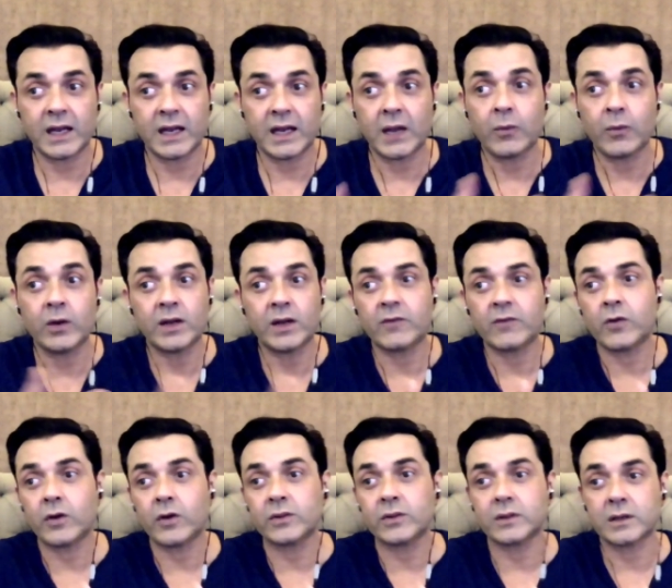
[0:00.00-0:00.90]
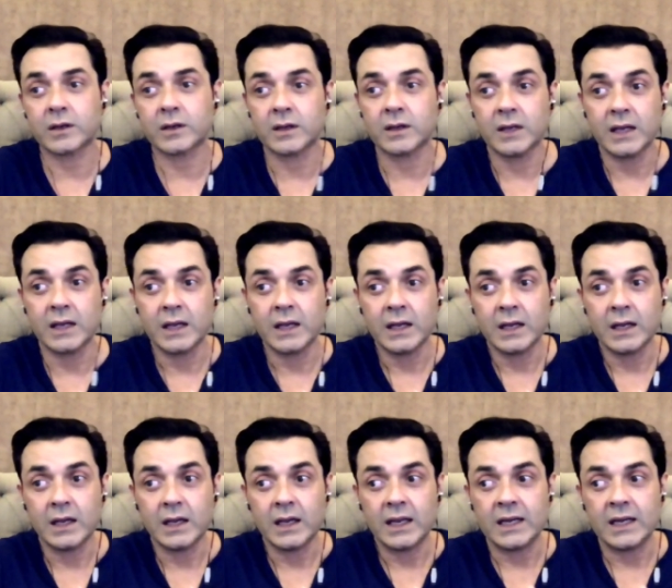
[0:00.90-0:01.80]
and I wouldn't have got the
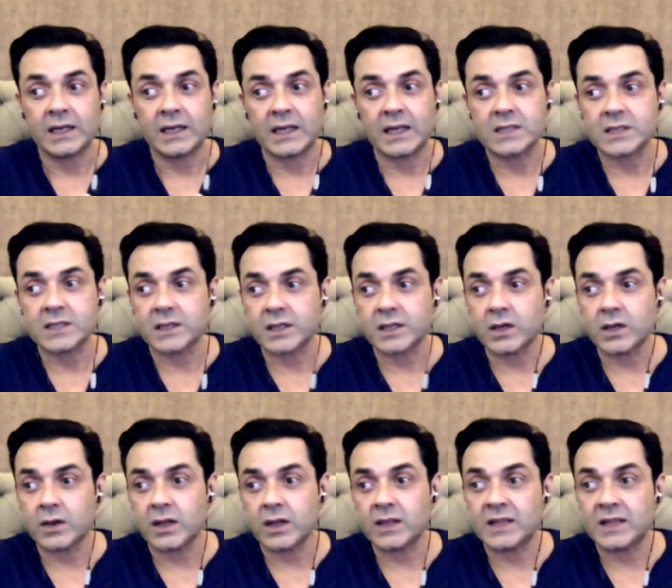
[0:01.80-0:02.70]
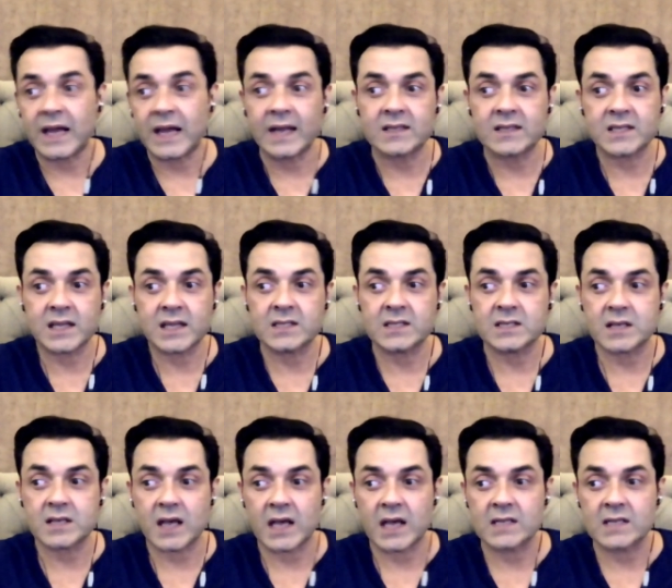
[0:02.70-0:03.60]
intensity in that sense
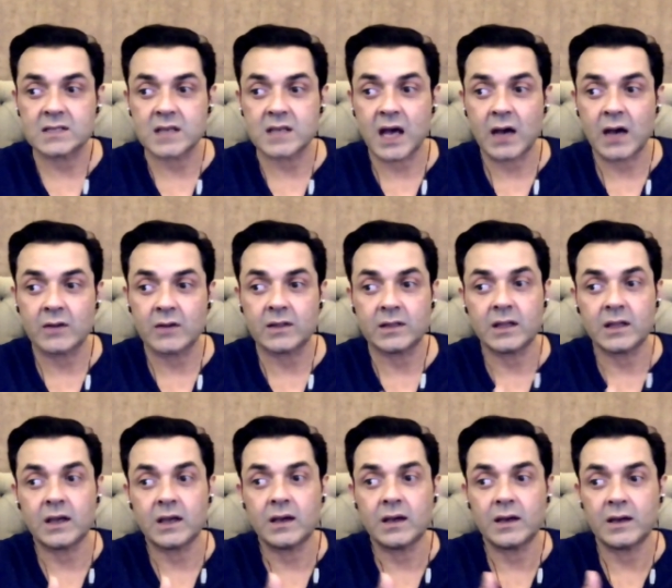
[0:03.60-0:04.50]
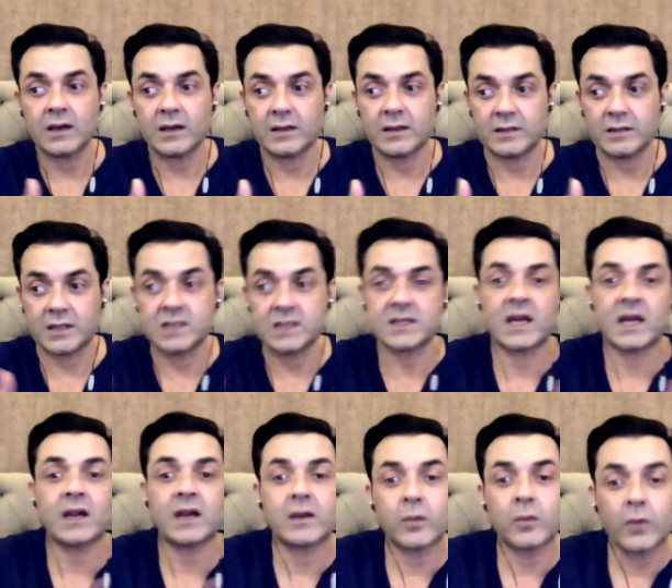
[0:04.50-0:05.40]
as how this
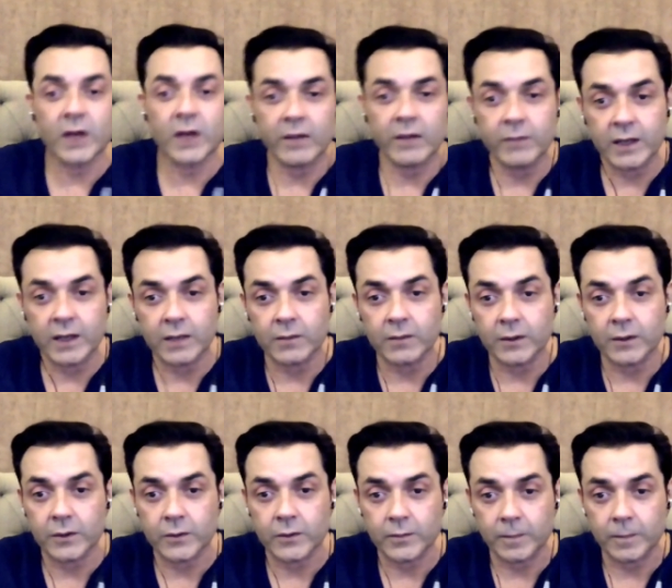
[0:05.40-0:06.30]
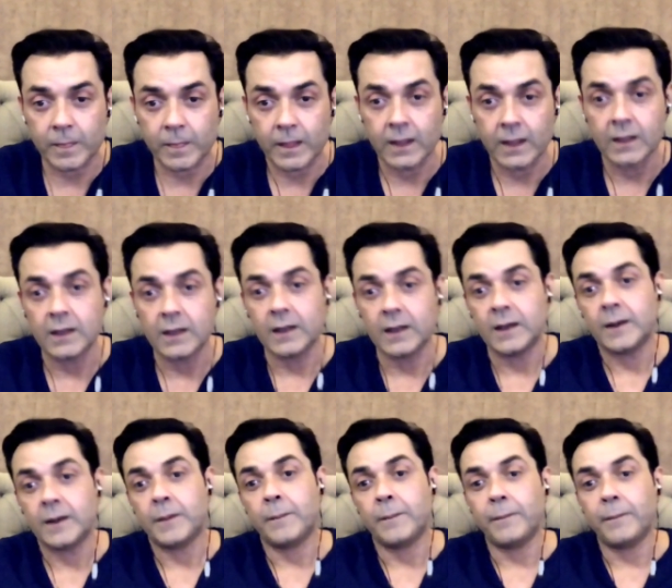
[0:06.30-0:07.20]
character would have been able to.
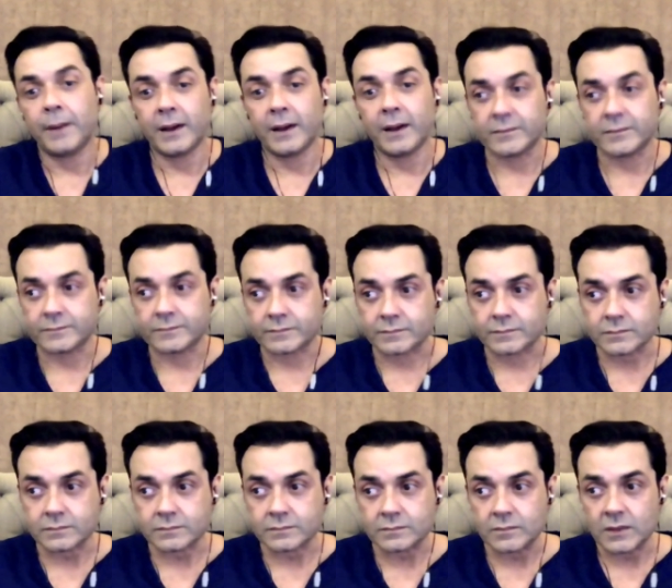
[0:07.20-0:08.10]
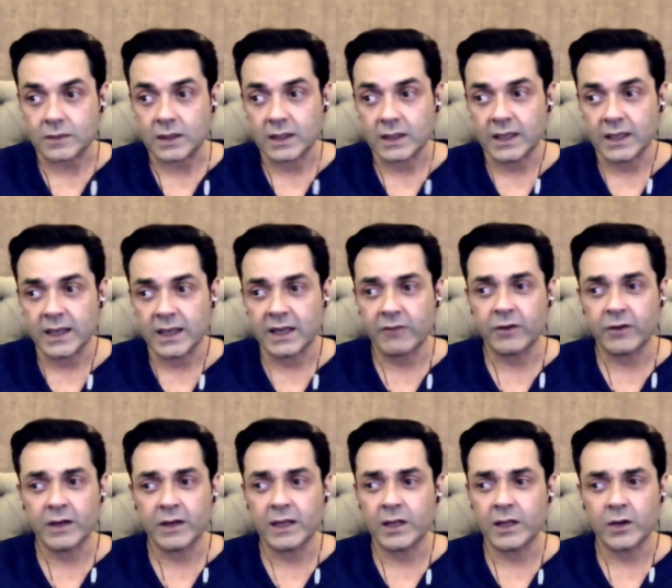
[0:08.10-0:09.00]
But it
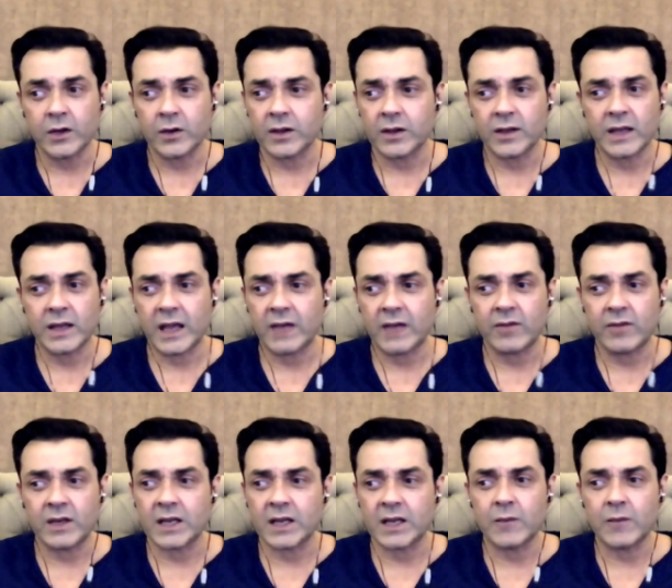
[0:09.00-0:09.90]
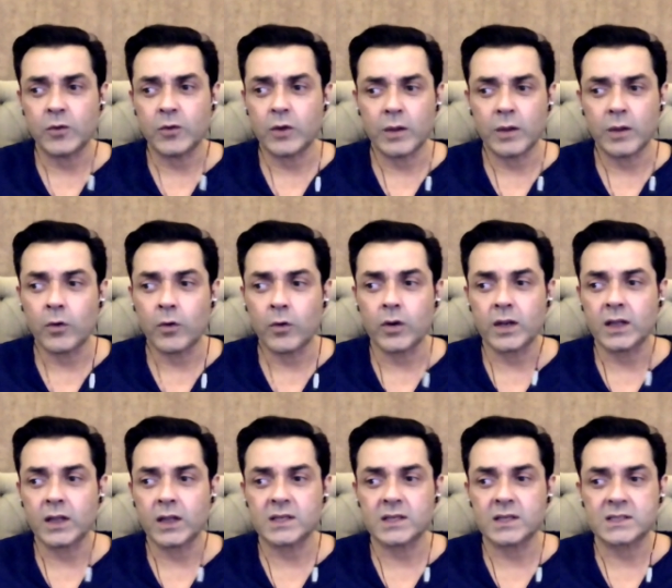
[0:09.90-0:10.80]
definitely, you know, every time you're
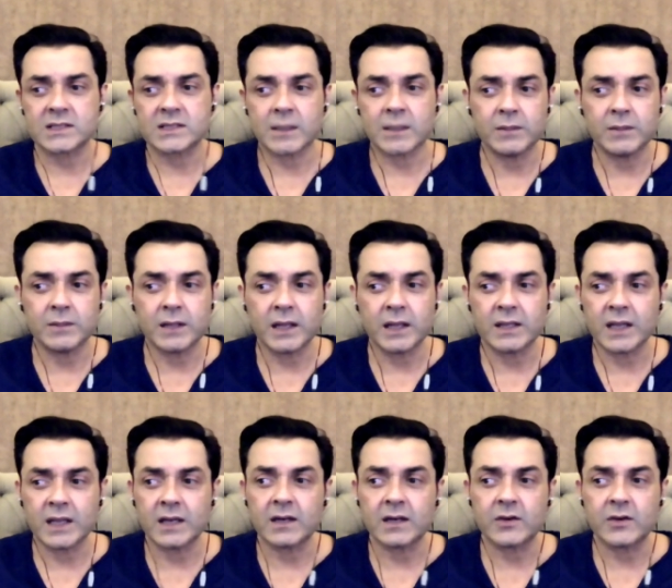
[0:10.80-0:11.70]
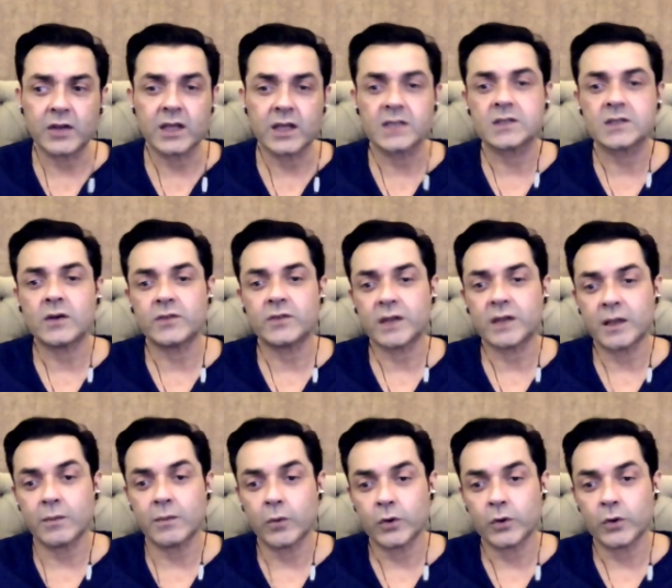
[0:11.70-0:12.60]
emoting, there's something that triggers off that
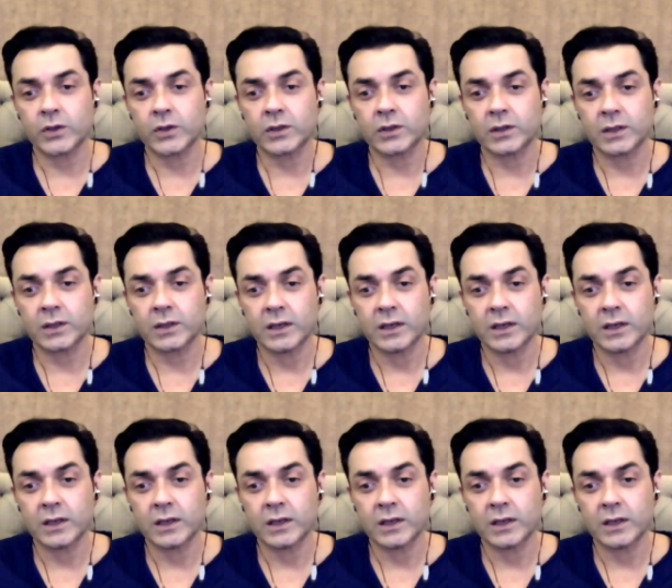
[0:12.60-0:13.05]
emotion,